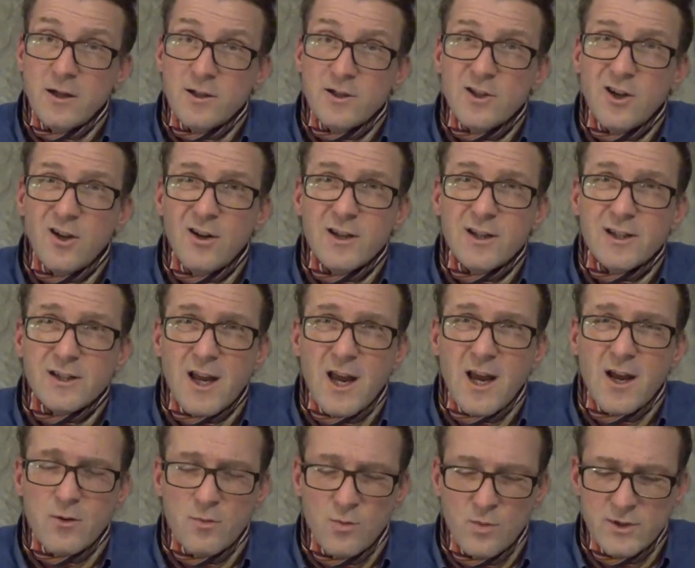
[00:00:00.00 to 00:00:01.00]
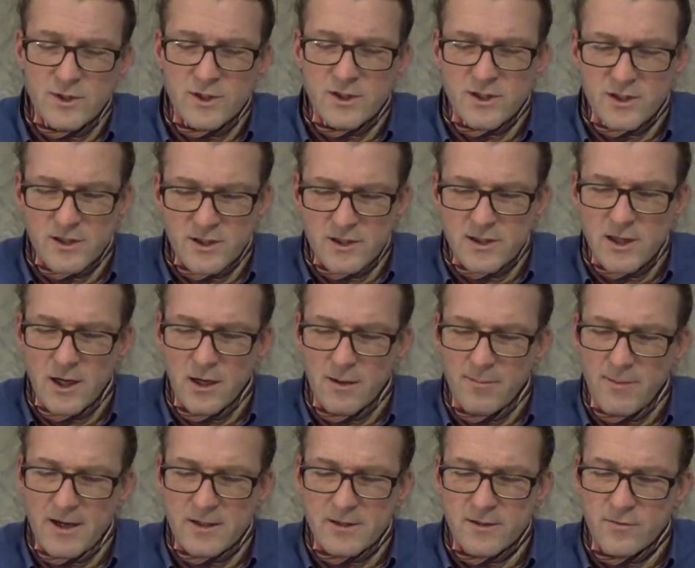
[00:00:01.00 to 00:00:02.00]
Charlie's head was still a
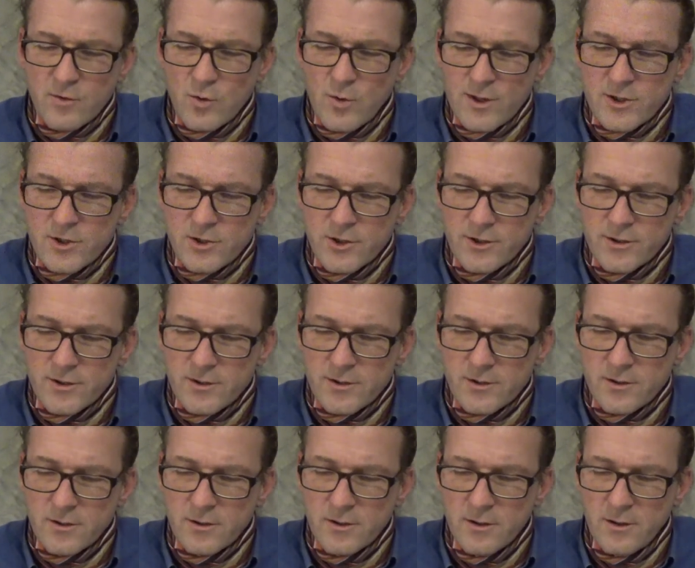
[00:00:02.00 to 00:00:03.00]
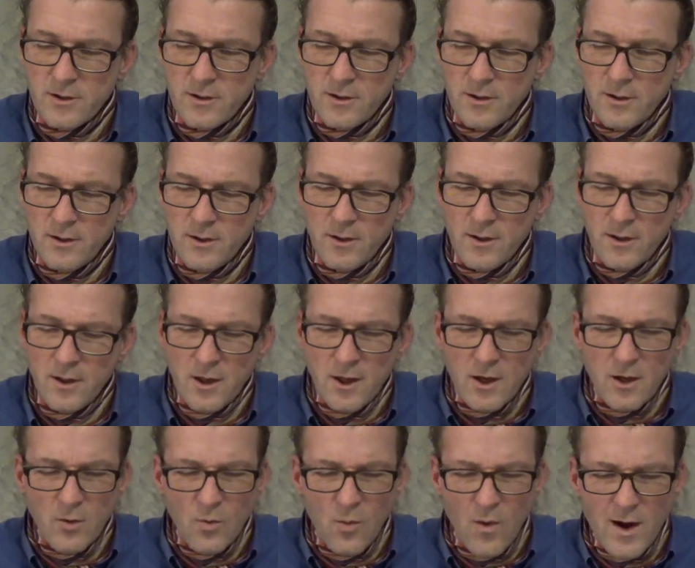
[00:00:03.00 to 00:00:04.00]
mass of questions.
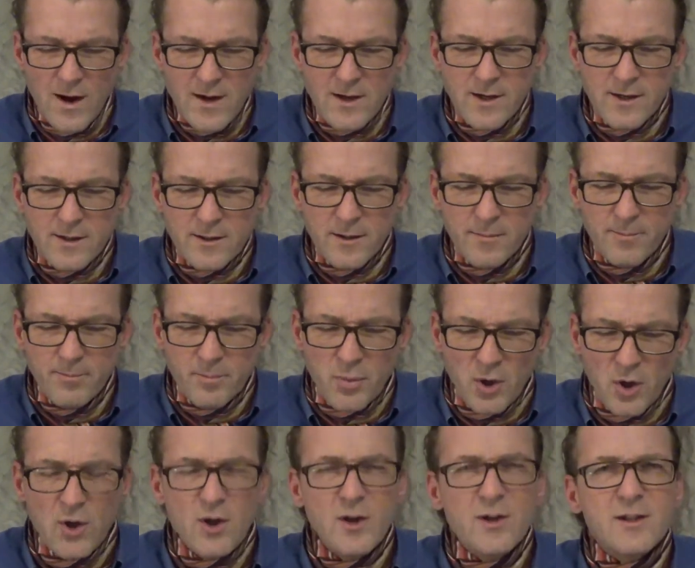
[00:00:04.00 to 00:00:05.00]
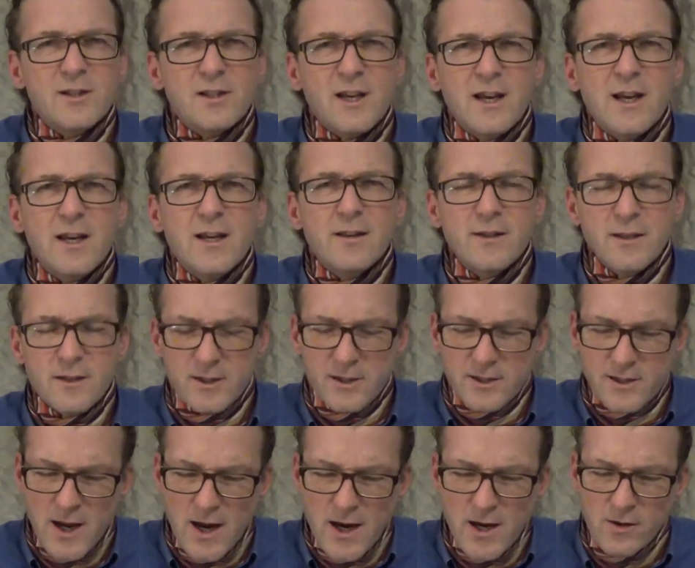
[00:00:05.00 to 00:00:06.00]
Why did the birds eat the
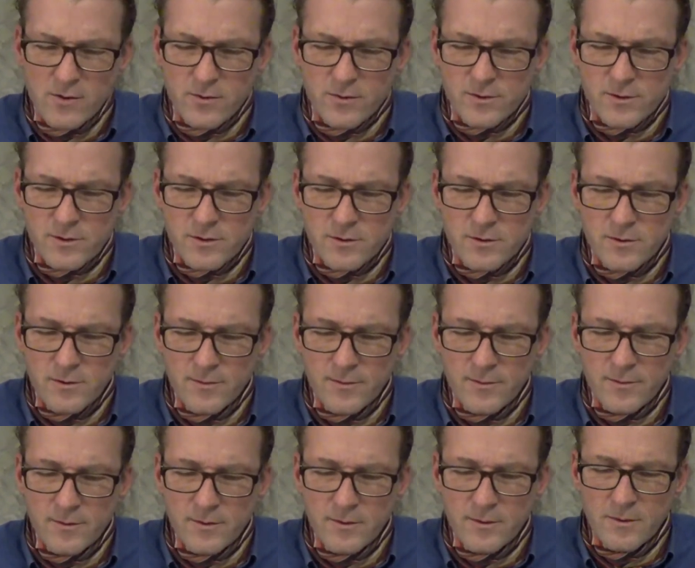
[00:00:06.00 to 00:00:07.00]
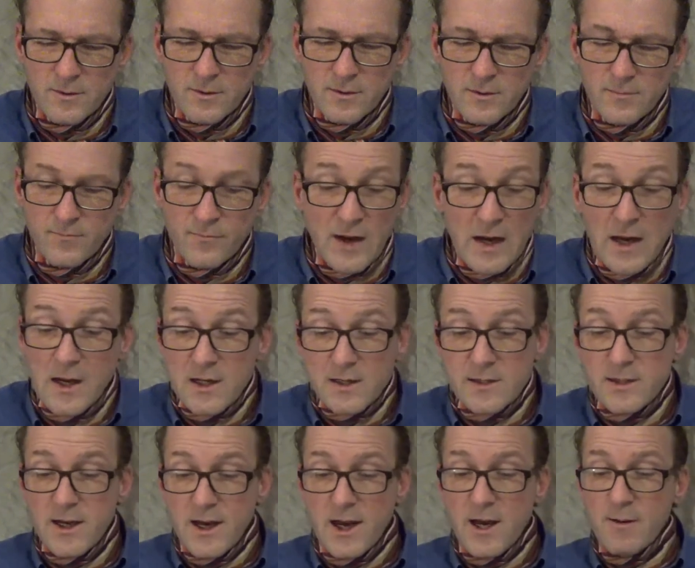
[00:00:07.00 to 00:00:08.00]
snails?
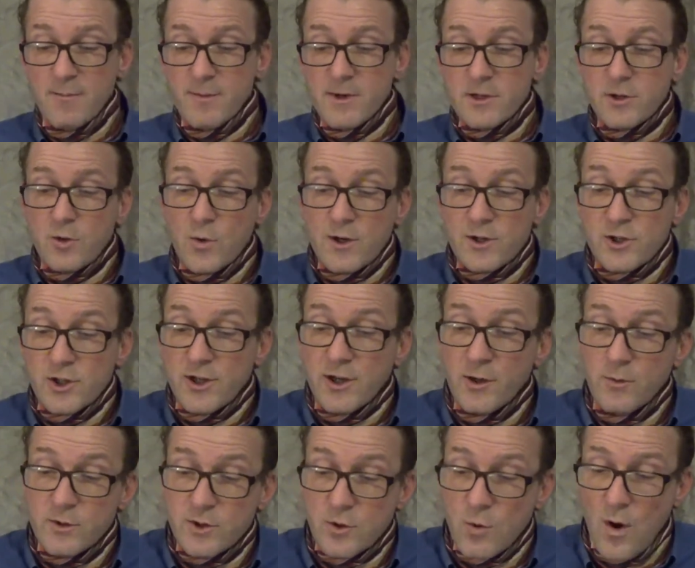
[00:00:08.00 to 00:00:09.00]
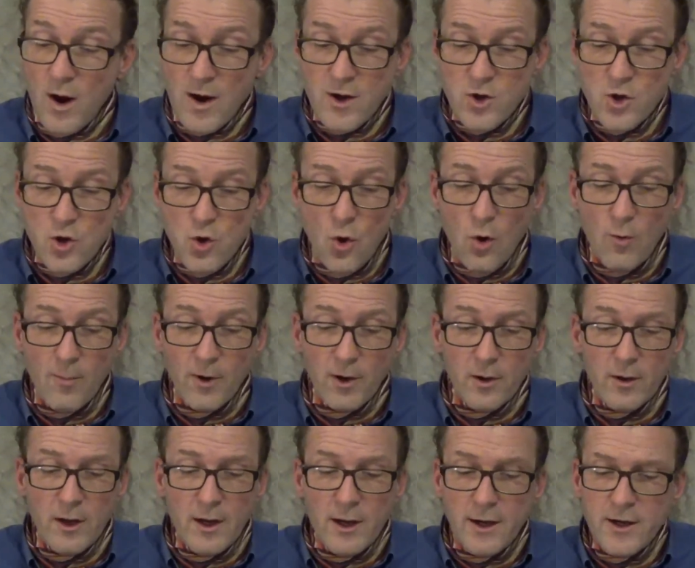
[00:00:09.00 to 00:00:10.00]
To him, his questioning was quite
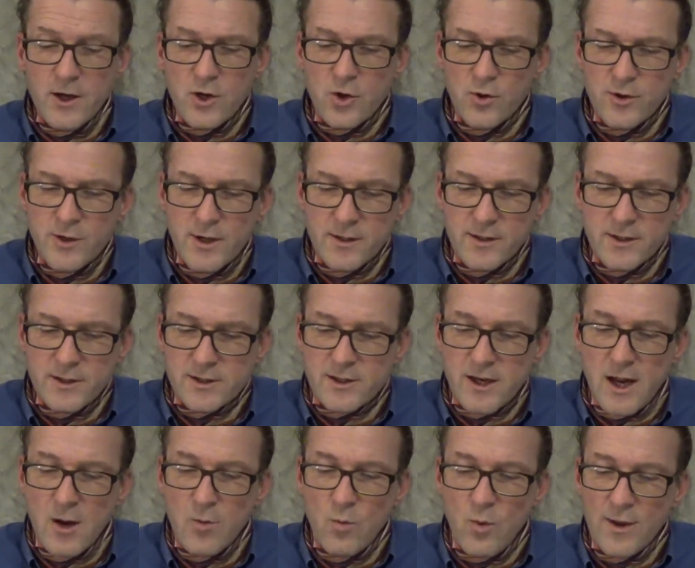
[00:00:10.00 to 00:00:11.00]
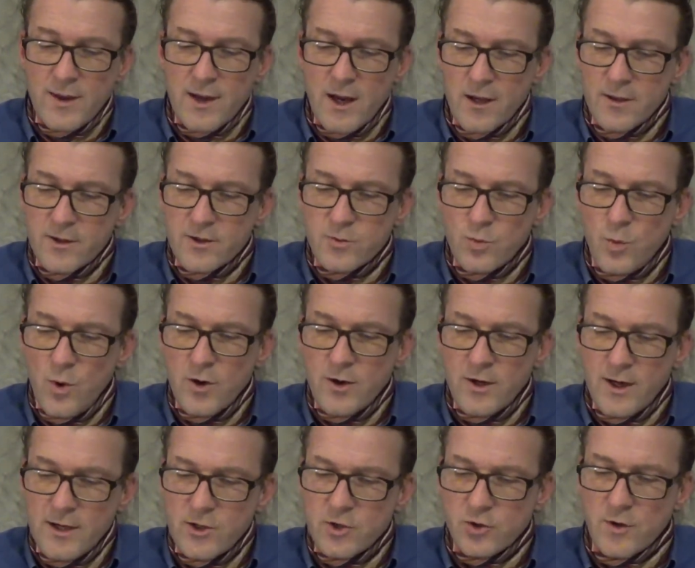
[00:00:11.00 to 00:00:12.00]
normal, and he couldn't understand why the others
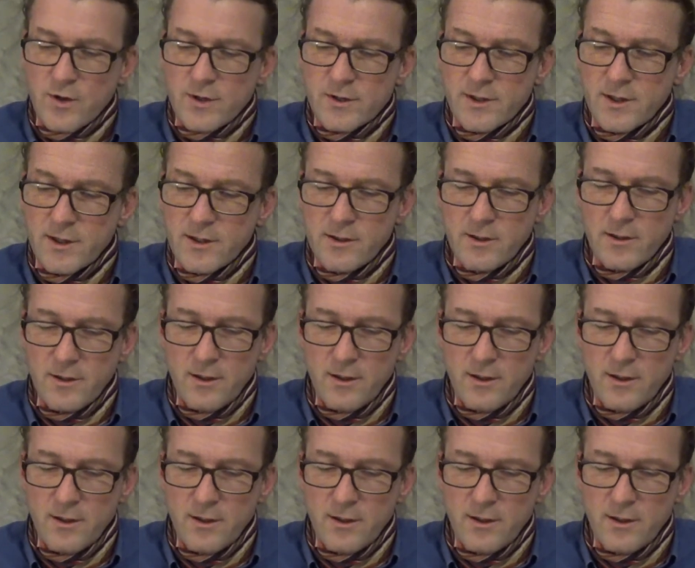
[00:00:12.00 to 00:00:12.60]
weren't interested.